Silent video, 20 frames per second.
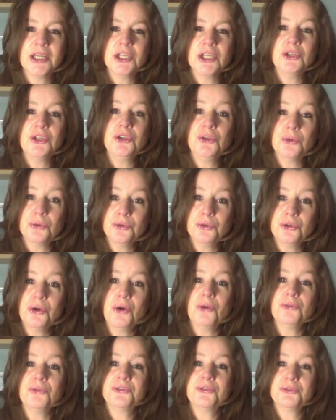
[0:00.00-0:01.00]
you're
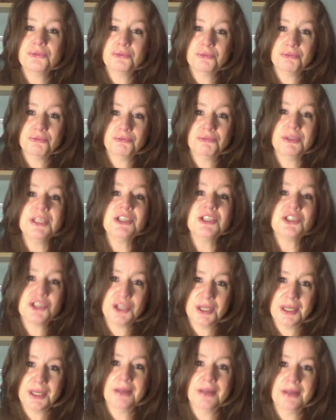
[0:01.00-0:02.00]
not
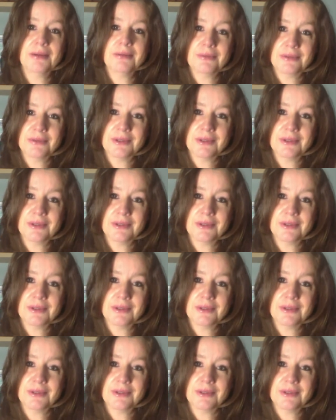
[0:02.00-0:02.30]
reaching the